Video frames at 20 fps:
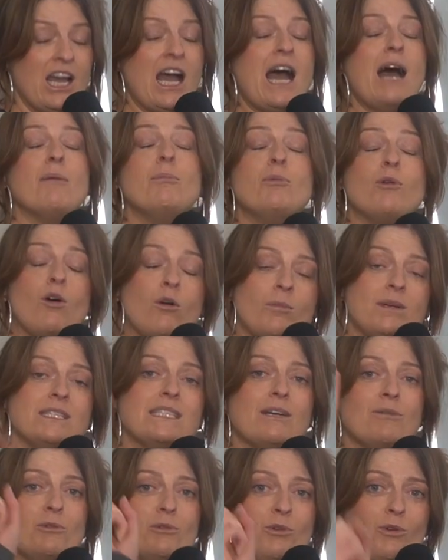I promise
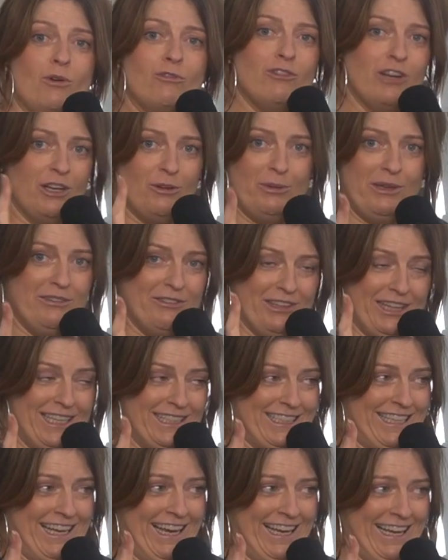I will not run away for
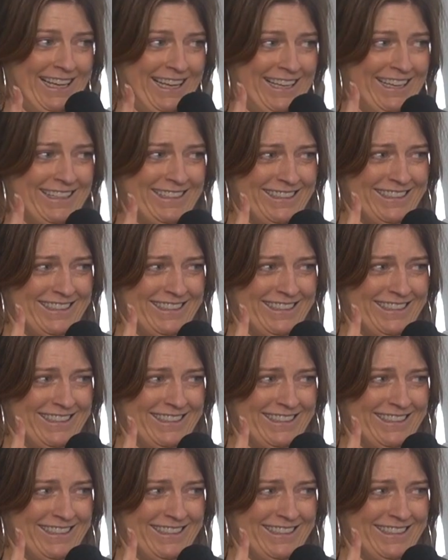this gig.